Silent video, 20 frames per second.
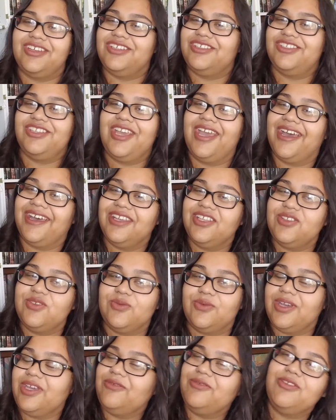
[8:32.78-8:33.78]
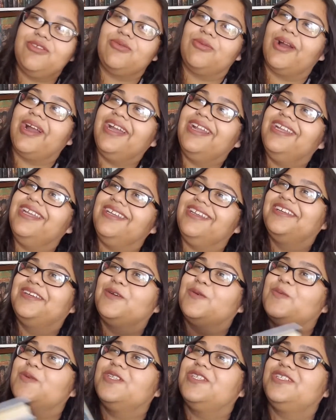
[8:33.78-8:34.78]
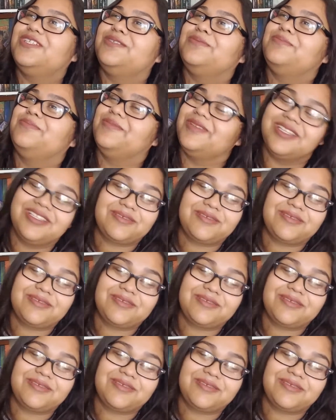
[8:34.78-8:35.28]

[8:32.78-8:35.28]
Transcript: she has a way with writing, which is